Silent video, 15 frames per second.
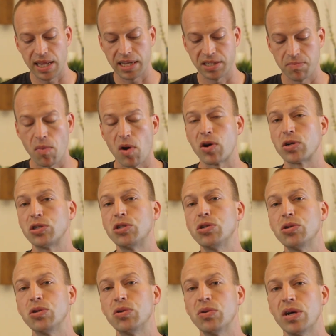that's Mark
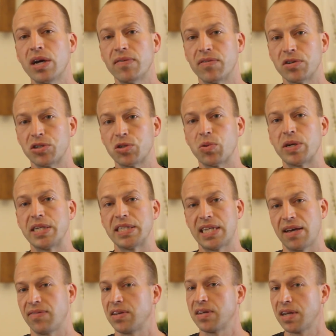2, verse
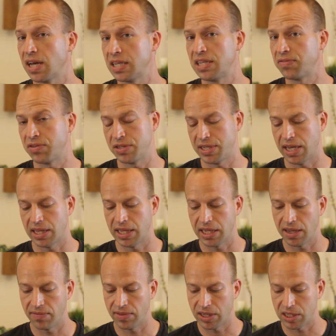27, a different
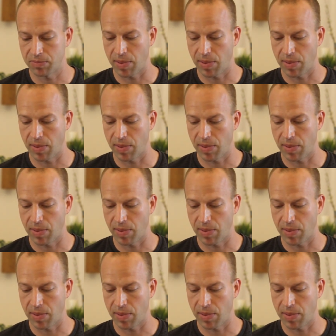telling of this